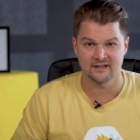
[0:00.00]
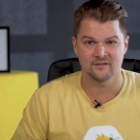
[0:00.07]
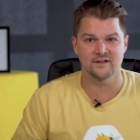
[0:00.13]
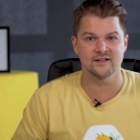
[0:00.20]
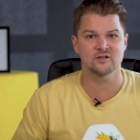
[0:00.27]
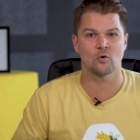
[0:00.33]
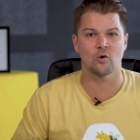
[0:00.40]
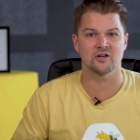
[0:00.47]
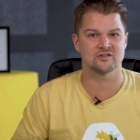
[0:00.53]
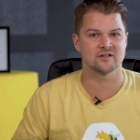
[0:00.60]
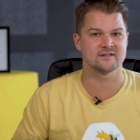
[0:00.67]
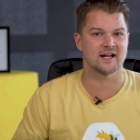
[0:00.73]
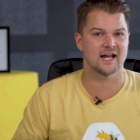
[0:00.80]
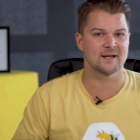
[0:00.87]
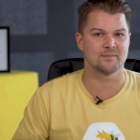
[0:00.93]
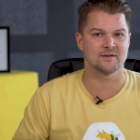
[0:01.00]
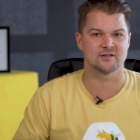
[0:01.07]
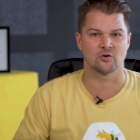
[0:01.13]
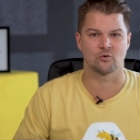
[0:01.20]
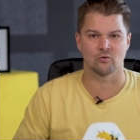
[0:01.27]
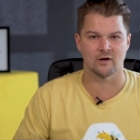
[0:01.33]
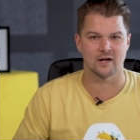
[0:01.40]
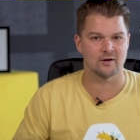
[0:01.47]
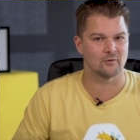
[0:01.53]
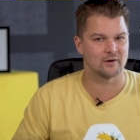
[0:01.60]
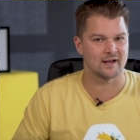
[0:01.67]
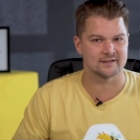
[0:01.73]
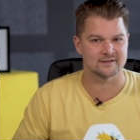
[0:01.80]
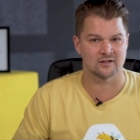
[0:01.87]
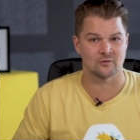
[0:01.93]
This question type is great when
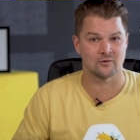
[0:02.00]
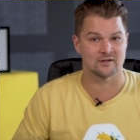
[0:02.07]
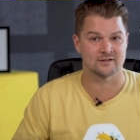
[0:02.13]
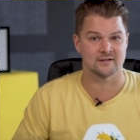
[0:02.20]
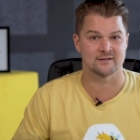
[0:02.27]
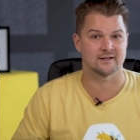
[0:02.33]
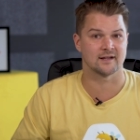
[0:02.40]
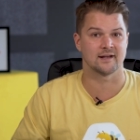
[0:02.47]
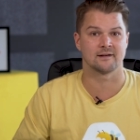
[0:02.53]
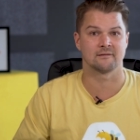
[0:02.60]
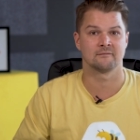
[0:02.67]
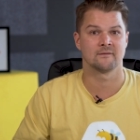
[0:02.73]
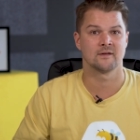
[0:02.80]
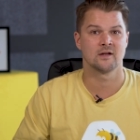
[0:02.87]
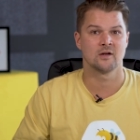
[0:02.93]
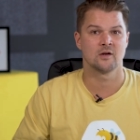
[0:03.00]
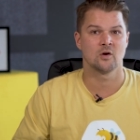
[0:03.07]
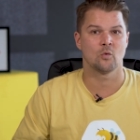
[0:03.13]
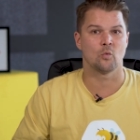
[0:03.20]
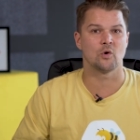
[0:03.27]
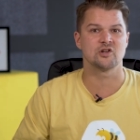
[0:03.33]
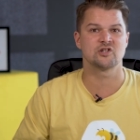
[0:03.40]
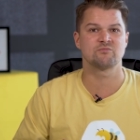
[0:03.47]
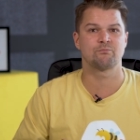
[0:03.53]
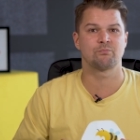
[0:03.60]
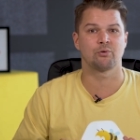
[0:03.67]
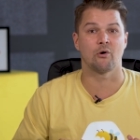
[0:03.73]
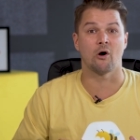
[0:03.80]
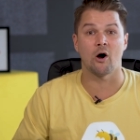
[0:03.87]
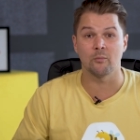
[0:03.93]
asking questions like, which
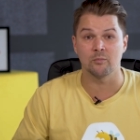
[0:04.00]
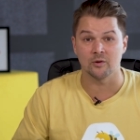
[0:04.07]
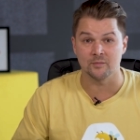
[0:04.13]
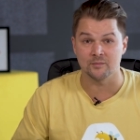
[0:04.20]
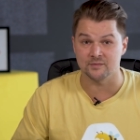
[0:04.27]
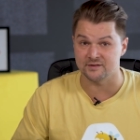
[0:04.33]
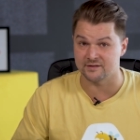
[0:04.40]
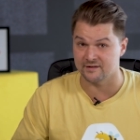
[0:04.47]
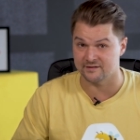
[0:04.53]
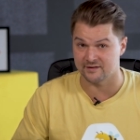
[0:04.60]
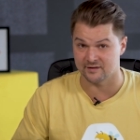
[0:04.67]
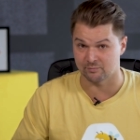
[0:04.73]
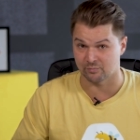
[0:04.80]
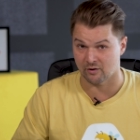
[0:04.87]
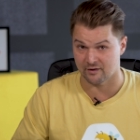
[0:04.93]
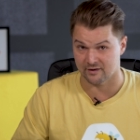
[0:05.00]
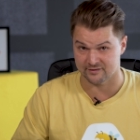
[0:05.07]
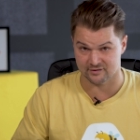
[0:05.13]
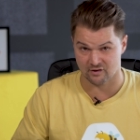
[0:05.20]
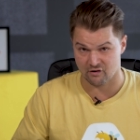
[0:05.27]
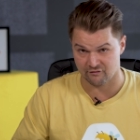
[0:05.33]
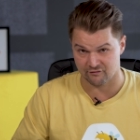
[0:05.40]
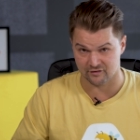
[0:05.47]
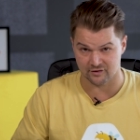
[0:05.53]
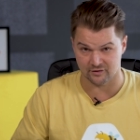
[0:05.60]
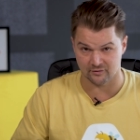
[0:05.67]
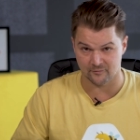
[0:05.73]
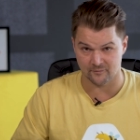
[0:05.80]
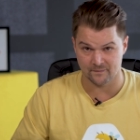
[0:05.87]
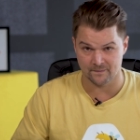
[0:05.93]
problems does this product solve for you?